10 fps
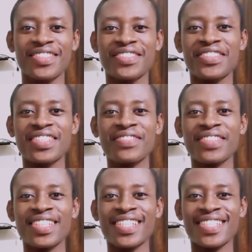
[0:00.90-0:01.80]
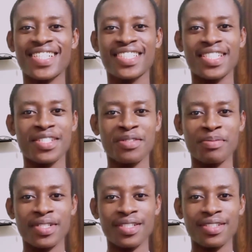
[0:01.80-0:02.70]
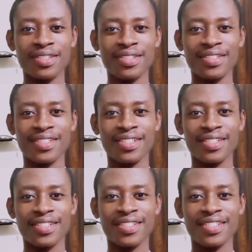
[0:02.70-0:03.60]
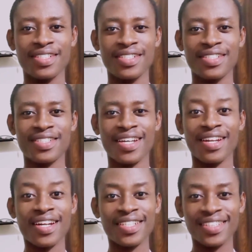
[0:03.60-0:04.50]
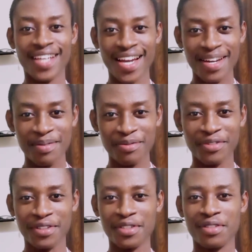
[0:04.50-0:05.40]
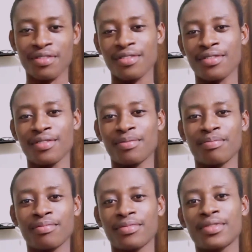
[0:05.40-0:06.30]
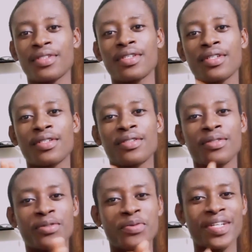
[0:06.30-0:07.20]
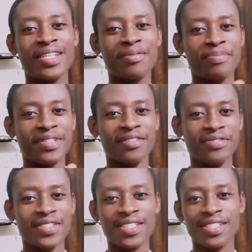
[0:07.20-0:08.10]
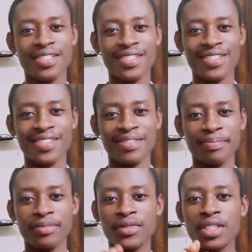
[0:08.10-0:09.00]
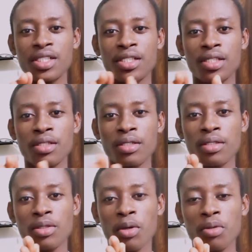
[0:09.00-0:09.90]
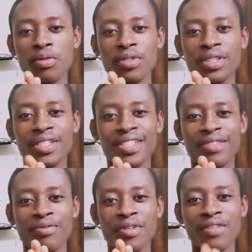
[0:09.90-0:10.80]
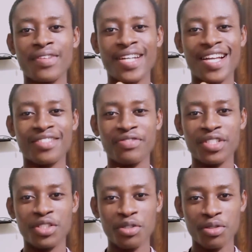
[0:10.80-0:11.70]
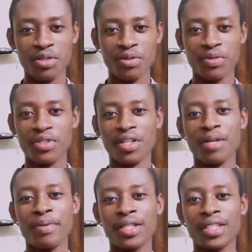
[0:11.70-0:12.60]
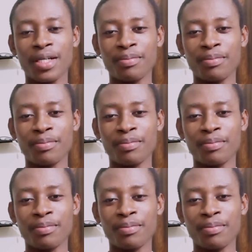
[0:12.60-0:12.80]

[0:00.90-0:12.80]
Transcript: Good evening, ladies and gentlemen. Is another time for us to do a little bit of physics. Now, in one of our last videos, we talk about